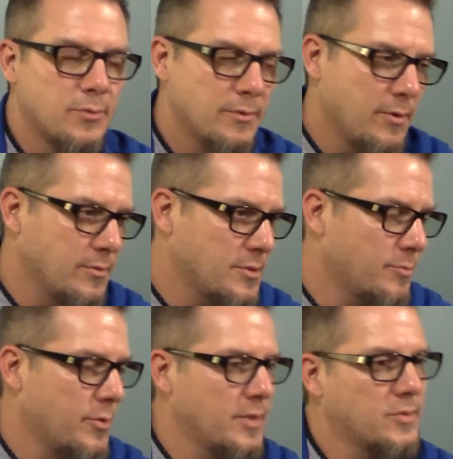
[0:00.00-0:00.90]
We wrote some
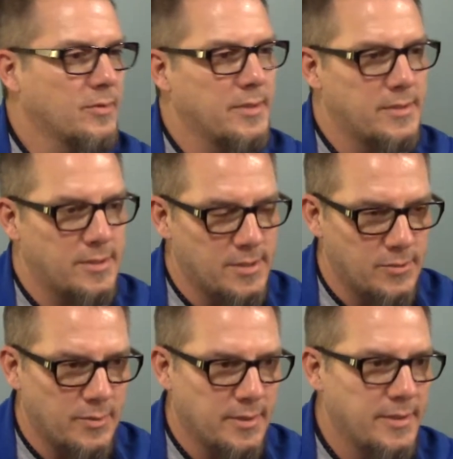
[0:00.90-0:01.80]
press releases.
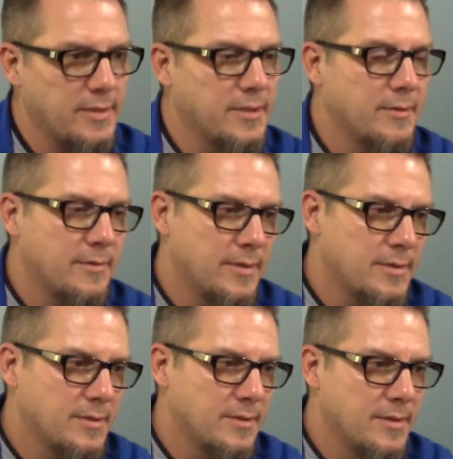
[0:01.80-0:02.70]
We leaned
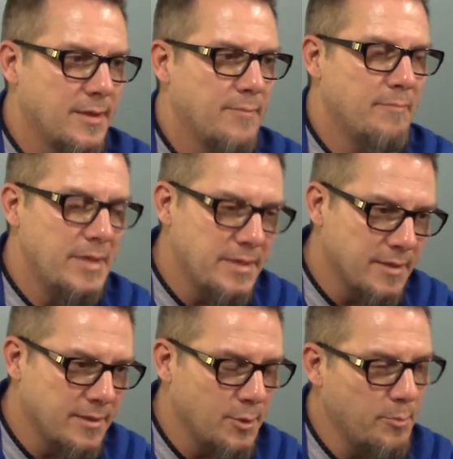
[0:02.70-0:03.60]
into the media
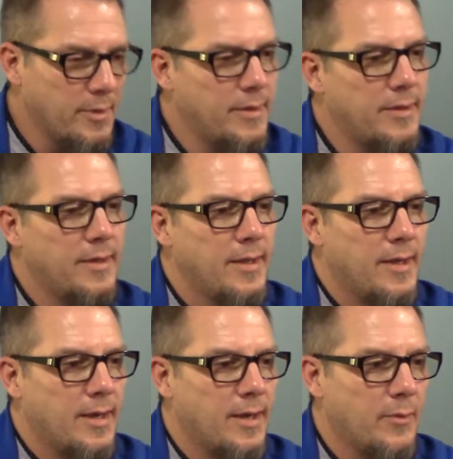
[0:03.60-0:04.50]
a little bit.
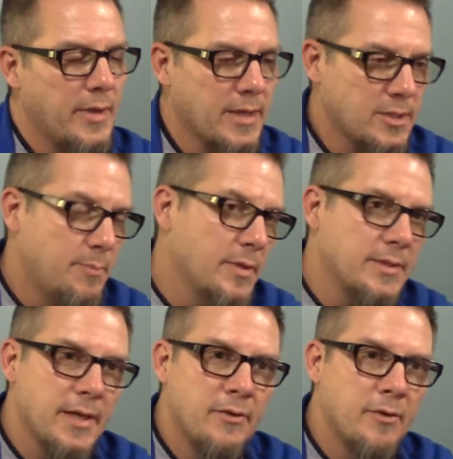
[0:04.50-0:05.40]
We actually put
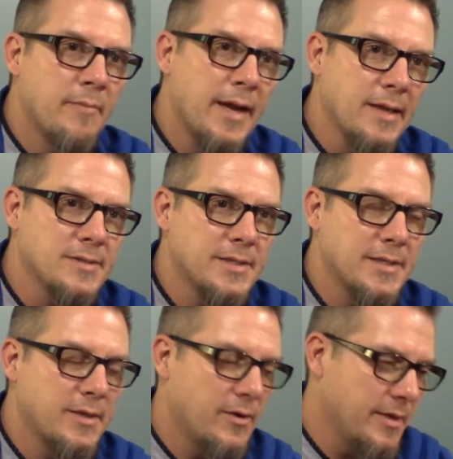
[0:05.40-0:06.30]
together a
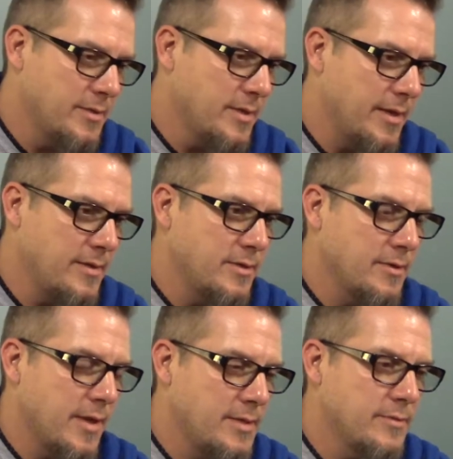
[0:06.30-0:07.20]
magazine called Edge
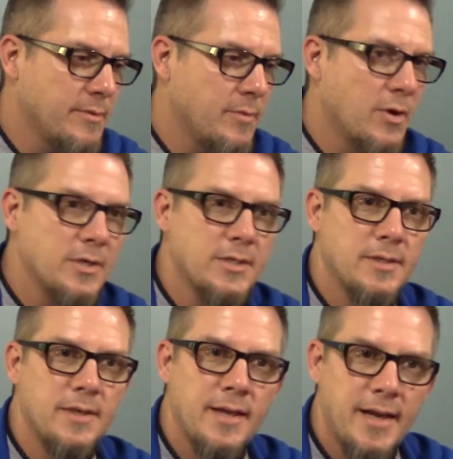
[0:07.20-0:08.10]
of the
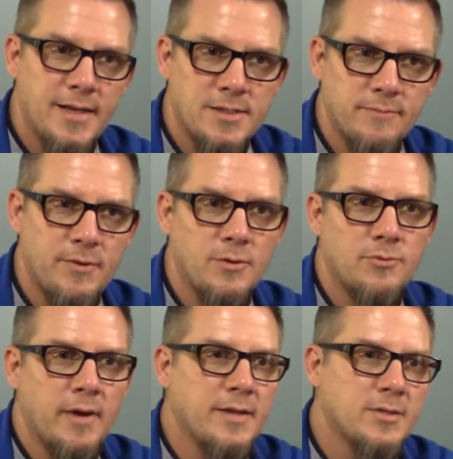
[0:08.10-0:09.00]
Margin, had some folks
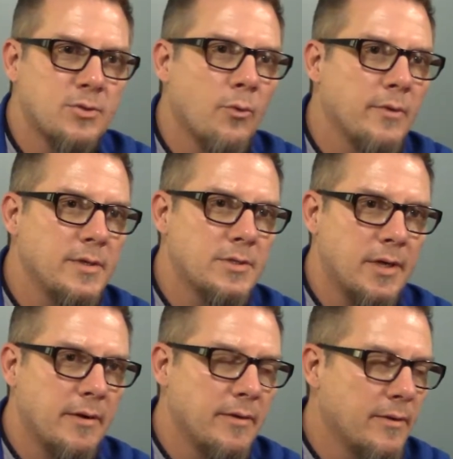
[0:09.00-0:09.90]
write stories
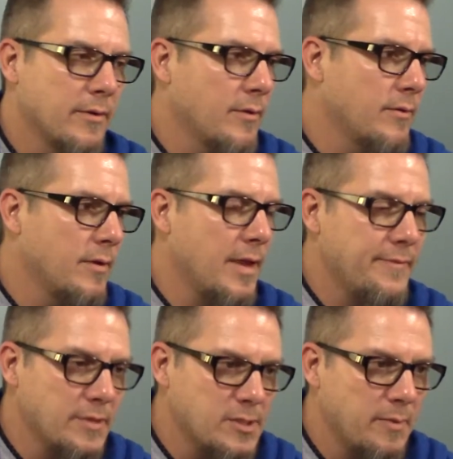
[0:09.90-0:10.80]
sharing their own
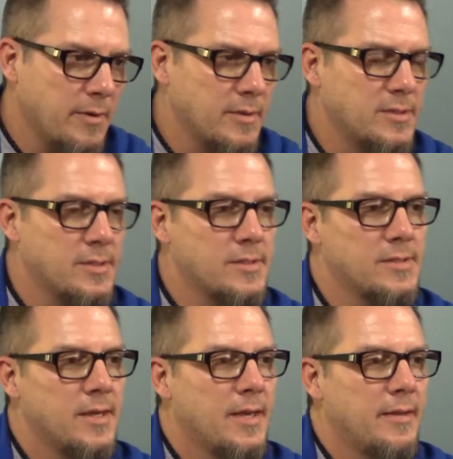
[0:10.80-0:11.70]
life
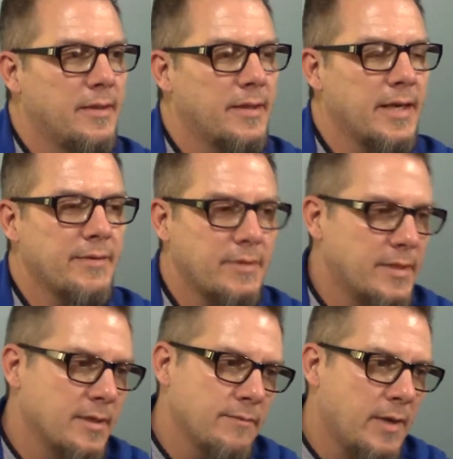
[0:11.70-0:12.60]
experiences that kind of
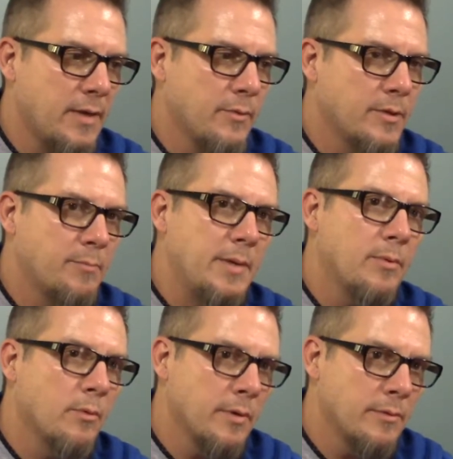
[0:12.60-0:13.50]
identified with the
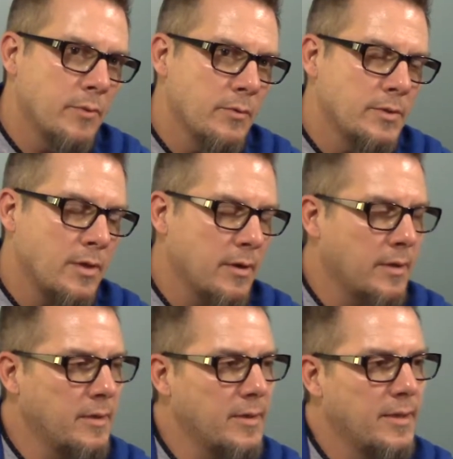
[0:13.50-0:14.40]
people we were
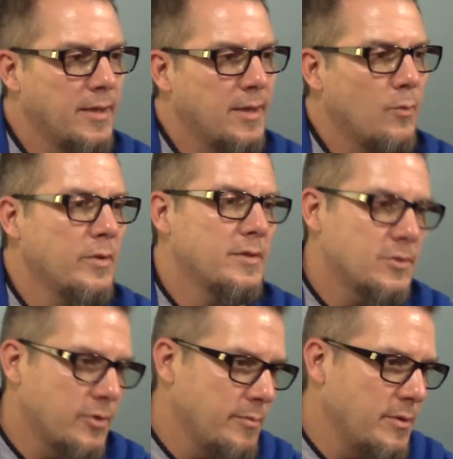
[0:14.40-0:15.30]
targeting. We
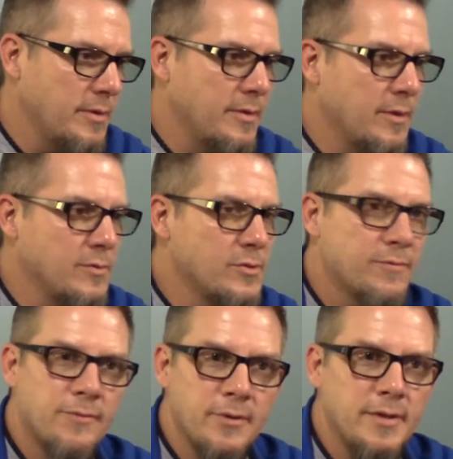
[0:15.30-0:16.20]
distributed those
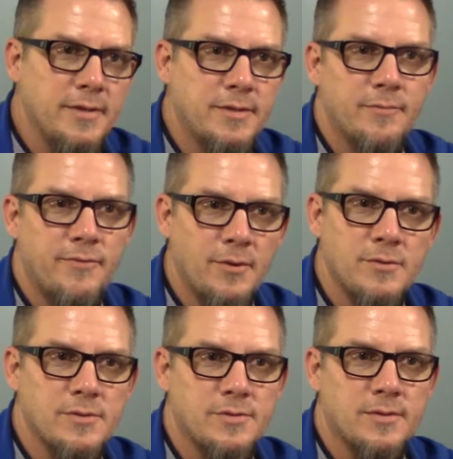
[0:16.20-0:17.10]
free to
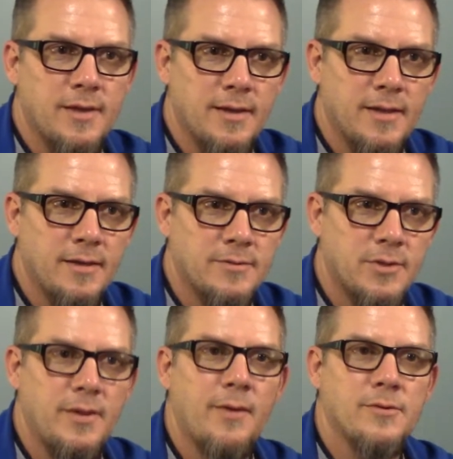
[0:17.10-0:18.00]
folks, so
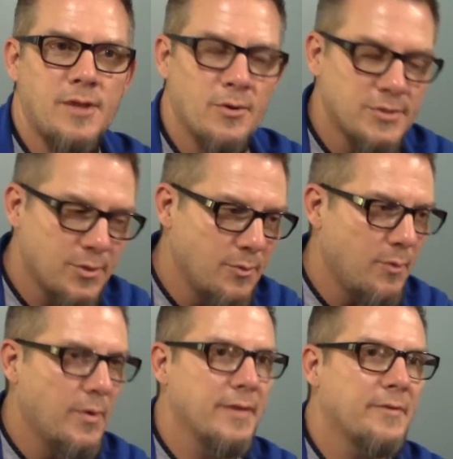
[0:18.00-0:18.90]
that was also a
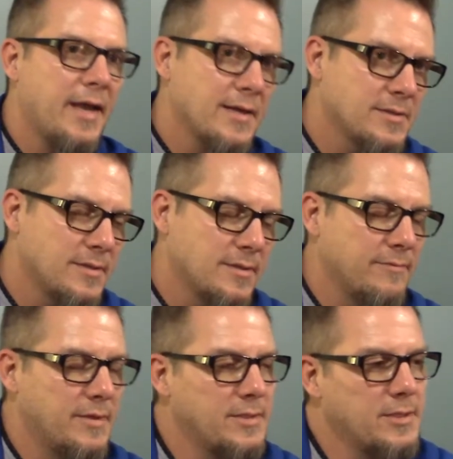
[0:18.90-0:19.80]
way of casting the
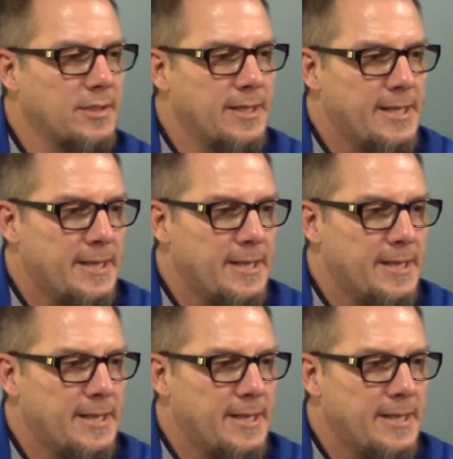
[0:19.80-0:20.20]
vision.